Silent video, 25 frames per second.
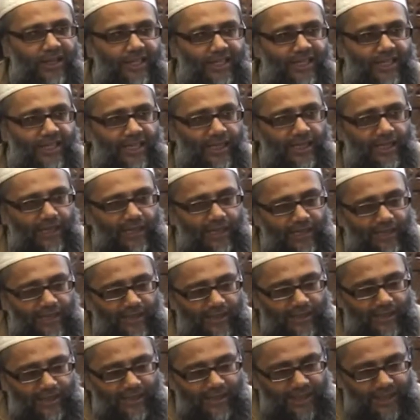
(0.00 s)
she
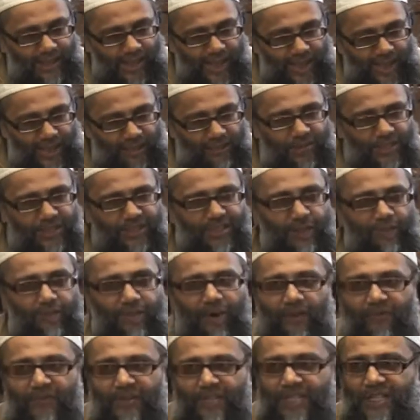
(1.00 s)
came to the
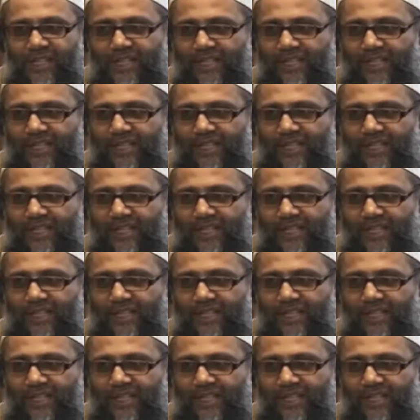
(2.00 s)
Prophet